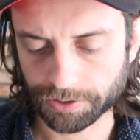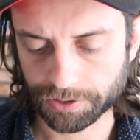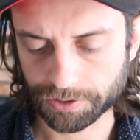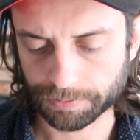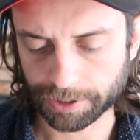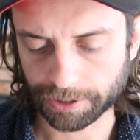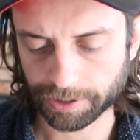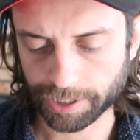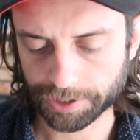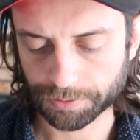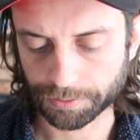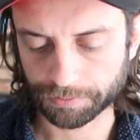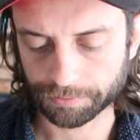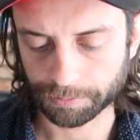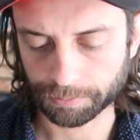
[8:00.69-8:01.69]
so this will be the
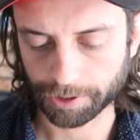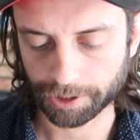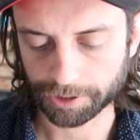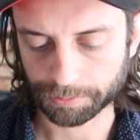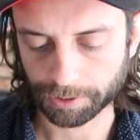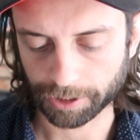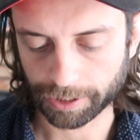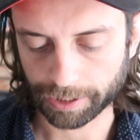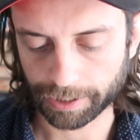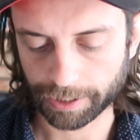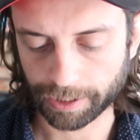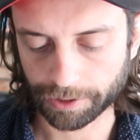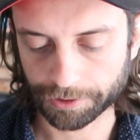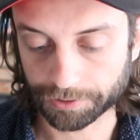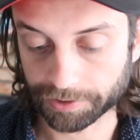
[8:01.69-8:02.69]
last one from Poshmark.
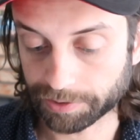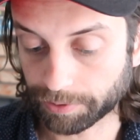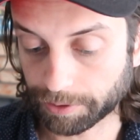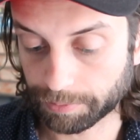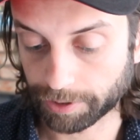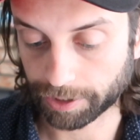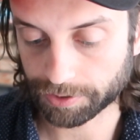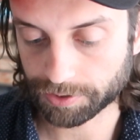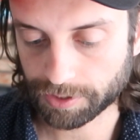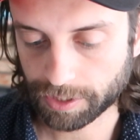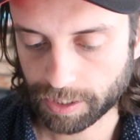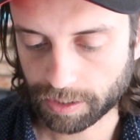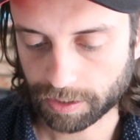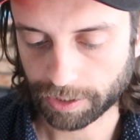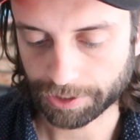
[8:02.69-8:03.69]
Uh, 31 bucks.
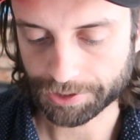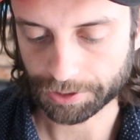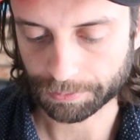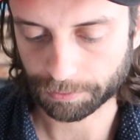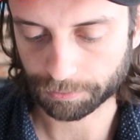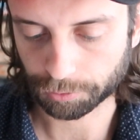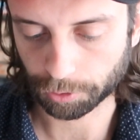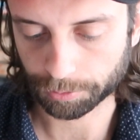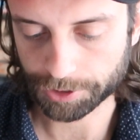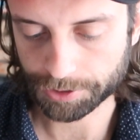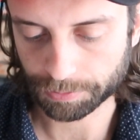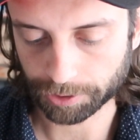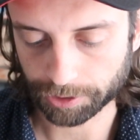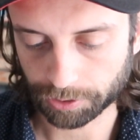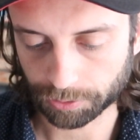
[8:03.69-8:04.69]
It's a
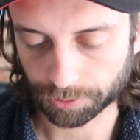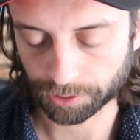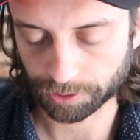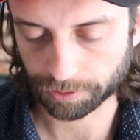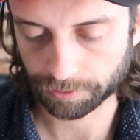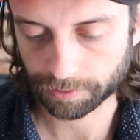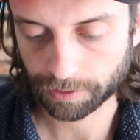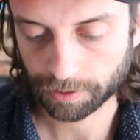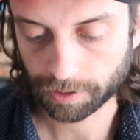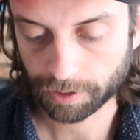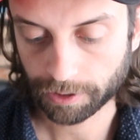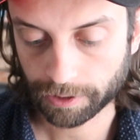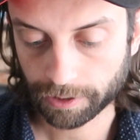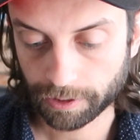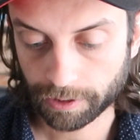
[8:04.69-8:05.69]
performance merino wool
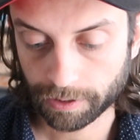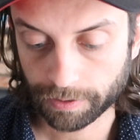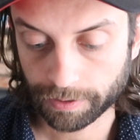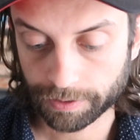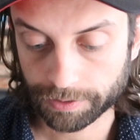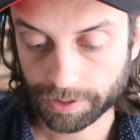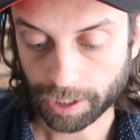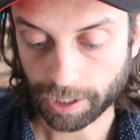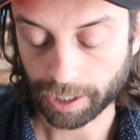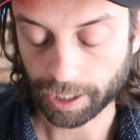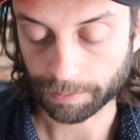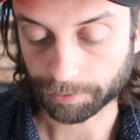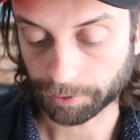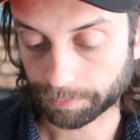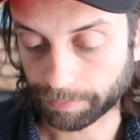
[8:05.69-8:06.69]

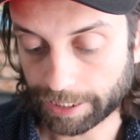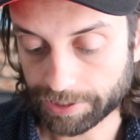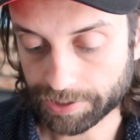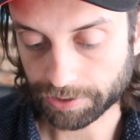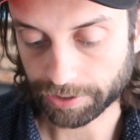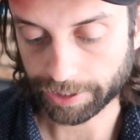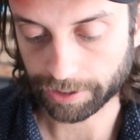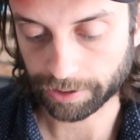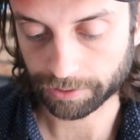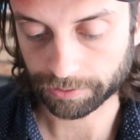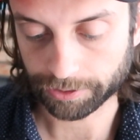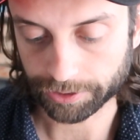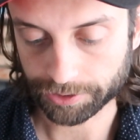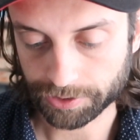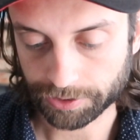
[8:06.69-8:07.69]
top or base layer,
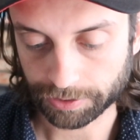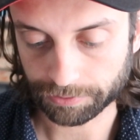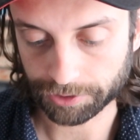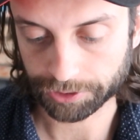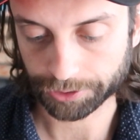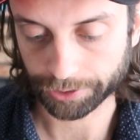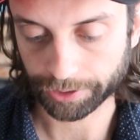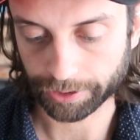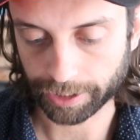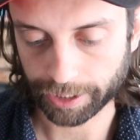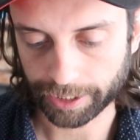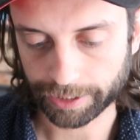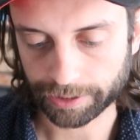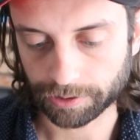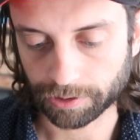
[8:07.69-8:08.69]
long sleeve shirt.
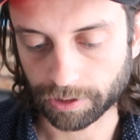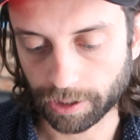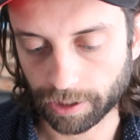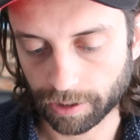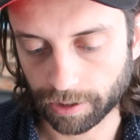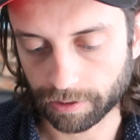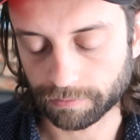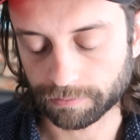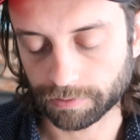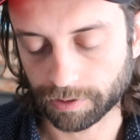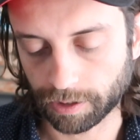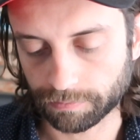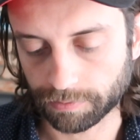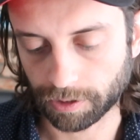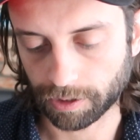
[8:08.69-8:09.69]
I love,
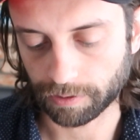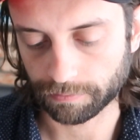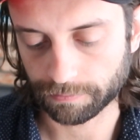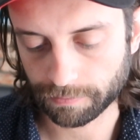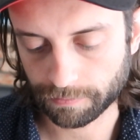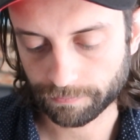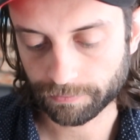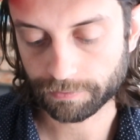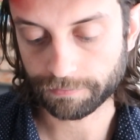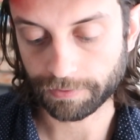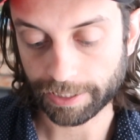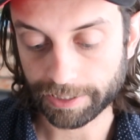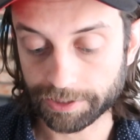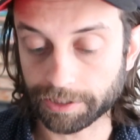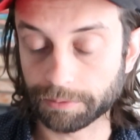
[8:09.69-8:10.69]
love, love
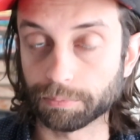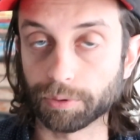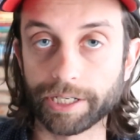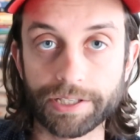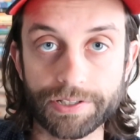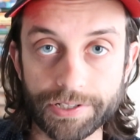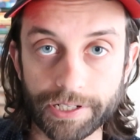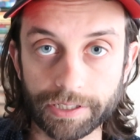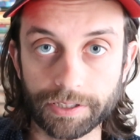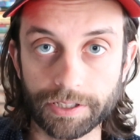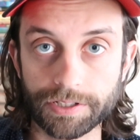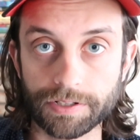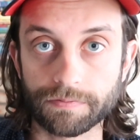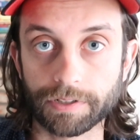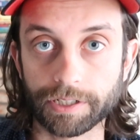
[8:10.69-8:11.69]
finding brands like
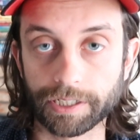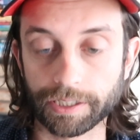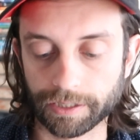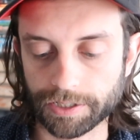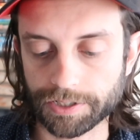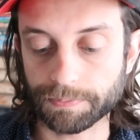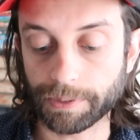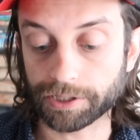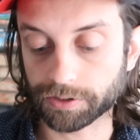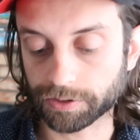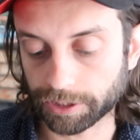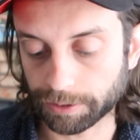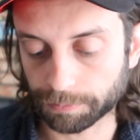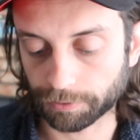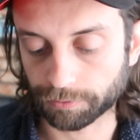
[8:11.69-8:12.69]
this and finding
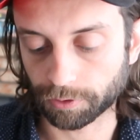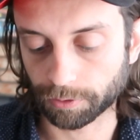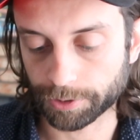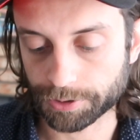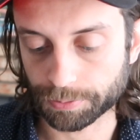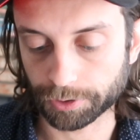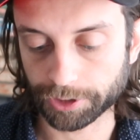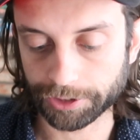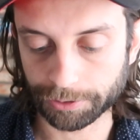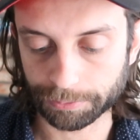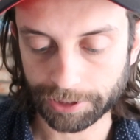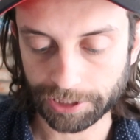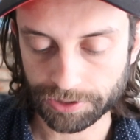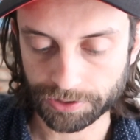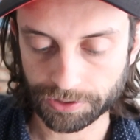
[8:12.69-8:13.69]
especially performance merino
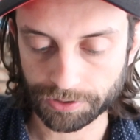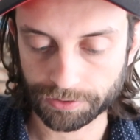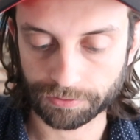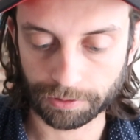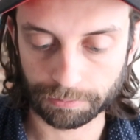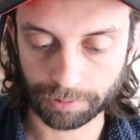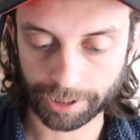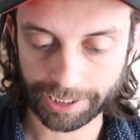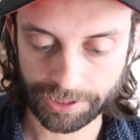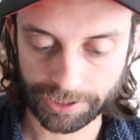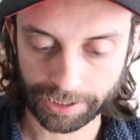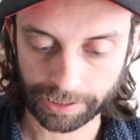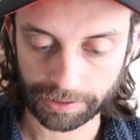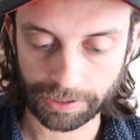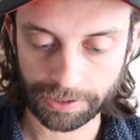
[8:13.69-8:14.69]
pieces from brands
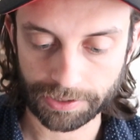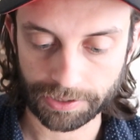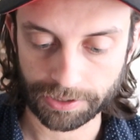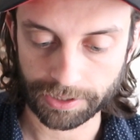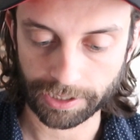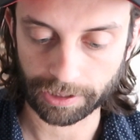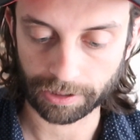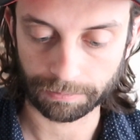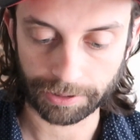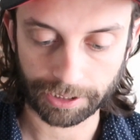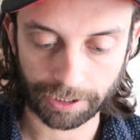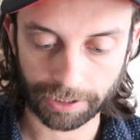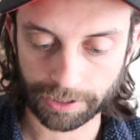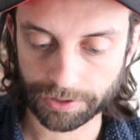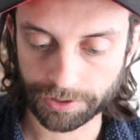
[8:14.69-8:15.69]
like this to sell
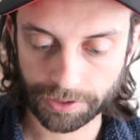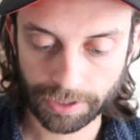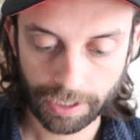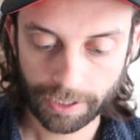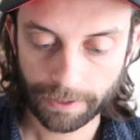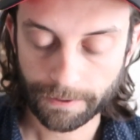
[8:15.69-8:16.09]
because